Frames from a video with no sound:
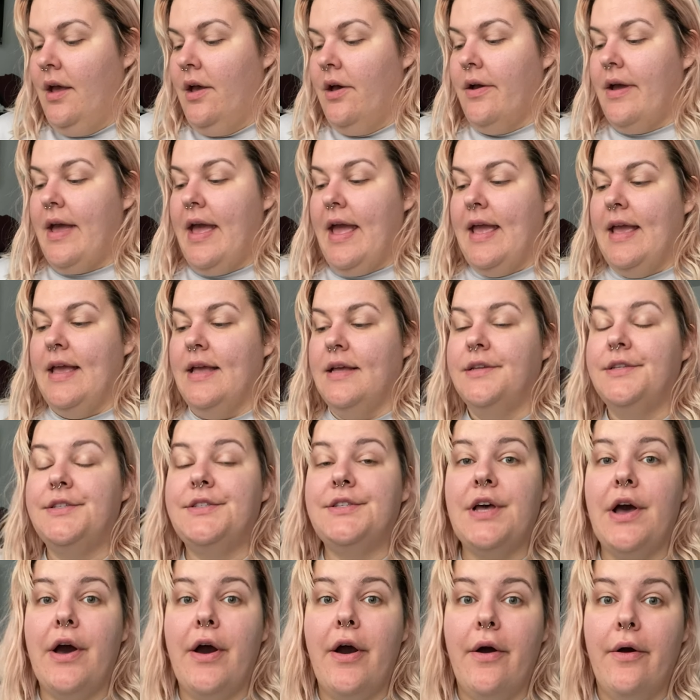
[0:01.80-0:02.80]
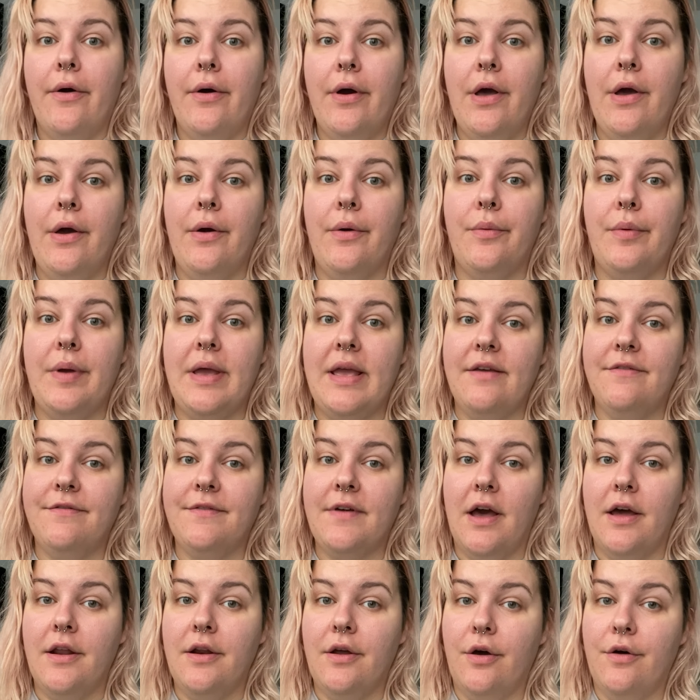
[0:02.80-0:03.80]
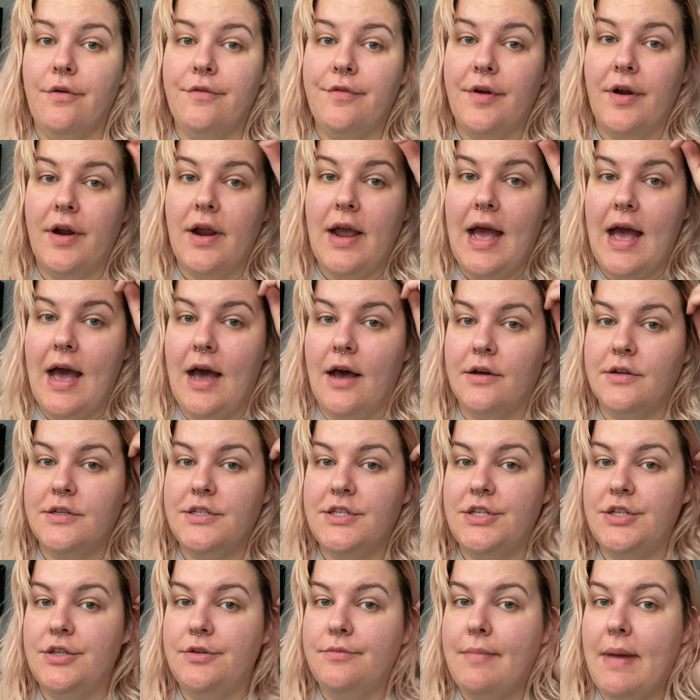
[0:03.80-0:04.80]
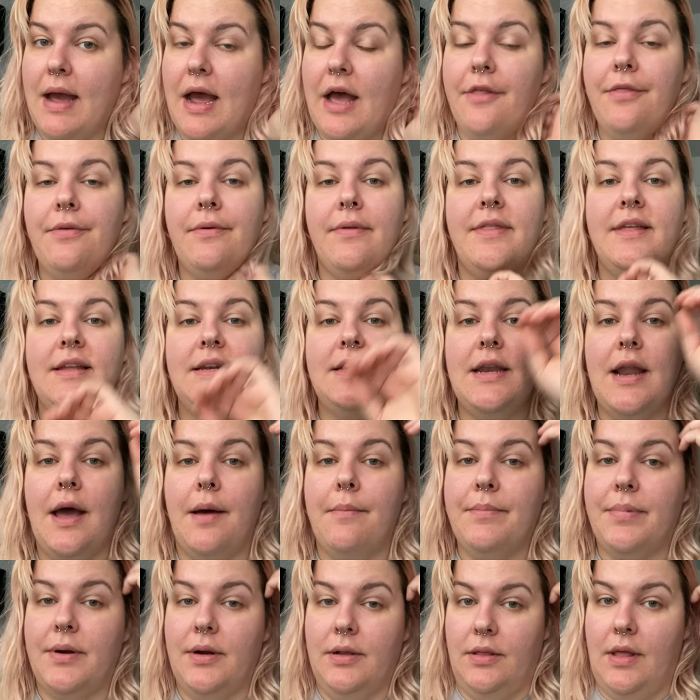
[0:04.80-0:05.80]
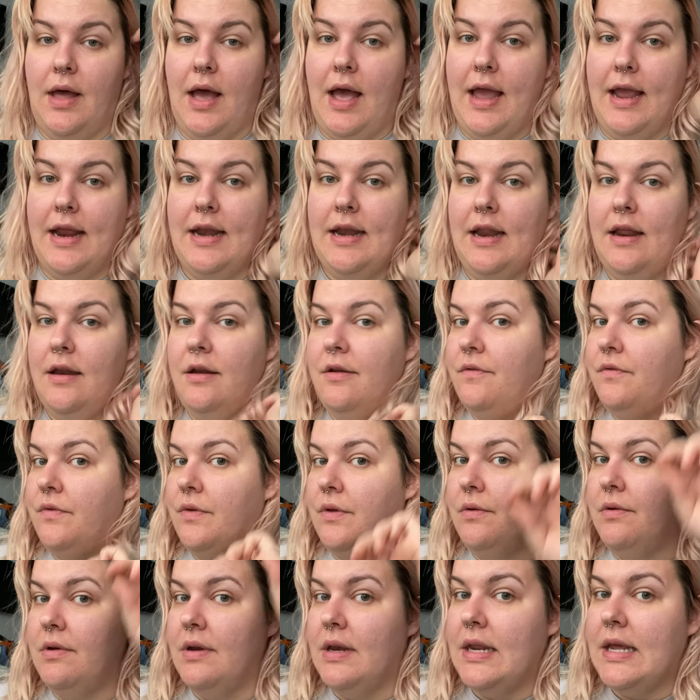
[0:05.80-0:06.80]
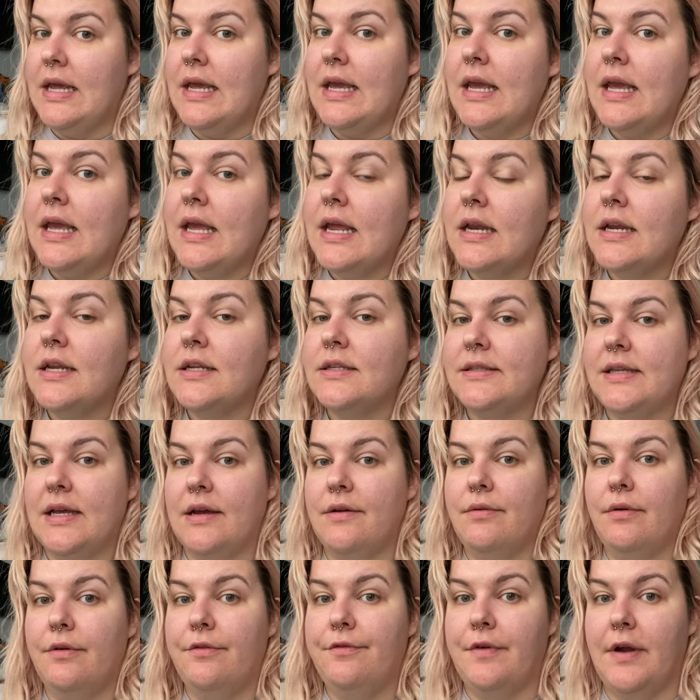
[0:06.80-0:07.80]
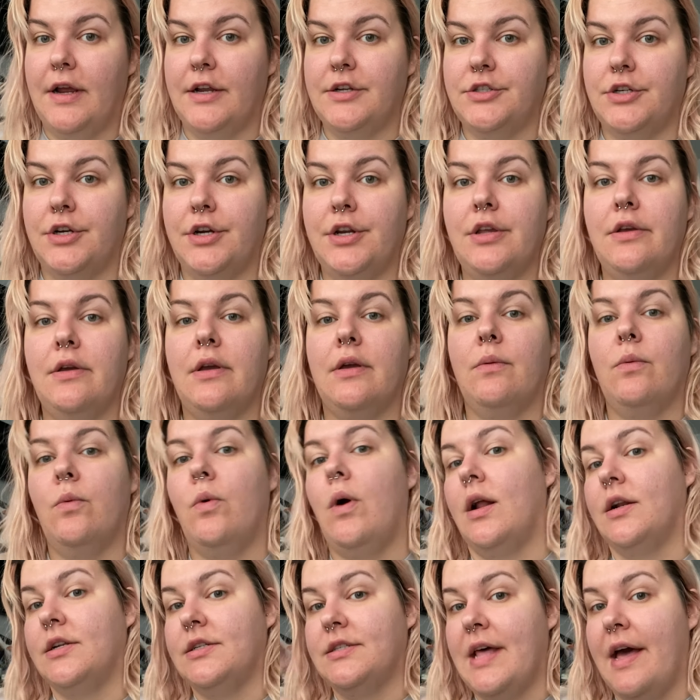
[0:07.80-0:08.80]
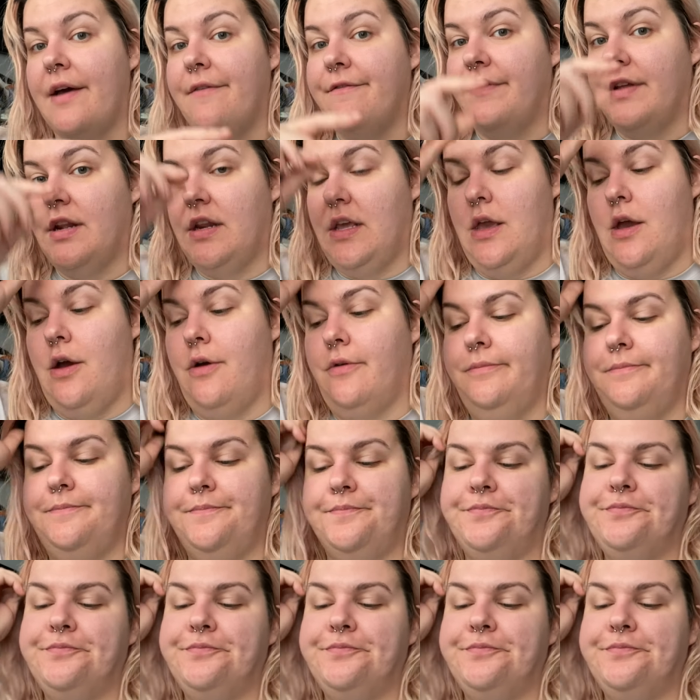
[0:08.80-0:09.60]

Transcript: Okay, so we've gone over how to do math with a number line, and if you need a refresher, you can watch that video.